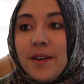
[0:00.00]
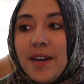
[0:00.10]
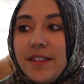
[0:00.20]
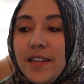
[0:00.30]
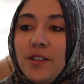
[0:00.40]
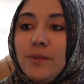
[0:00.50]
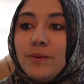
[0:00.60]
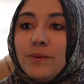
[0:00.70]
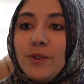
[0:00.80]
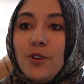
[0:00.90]
And then
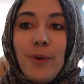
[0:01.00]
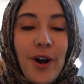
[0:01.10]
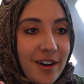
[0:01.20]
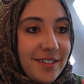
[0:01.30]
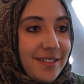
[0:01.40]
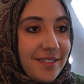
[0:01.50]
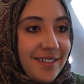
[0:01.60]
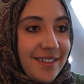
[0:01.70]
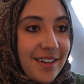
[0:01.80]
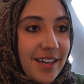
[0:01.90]
you pause
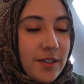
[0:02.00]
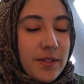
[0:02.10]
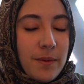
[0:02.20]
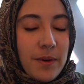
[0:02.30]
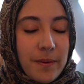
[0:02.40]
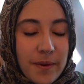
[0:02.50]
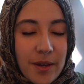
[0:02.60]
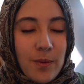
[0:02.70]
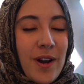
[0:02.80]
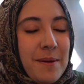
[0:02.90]
and you say,
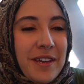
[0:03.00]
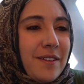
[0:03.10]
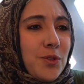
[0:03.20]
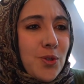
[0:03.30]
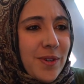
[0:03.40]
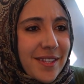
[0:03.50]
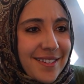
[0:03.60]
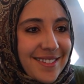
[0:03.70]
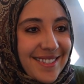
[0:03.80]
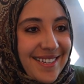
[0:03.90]
wait, why am I even doing
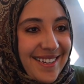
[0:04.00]
this?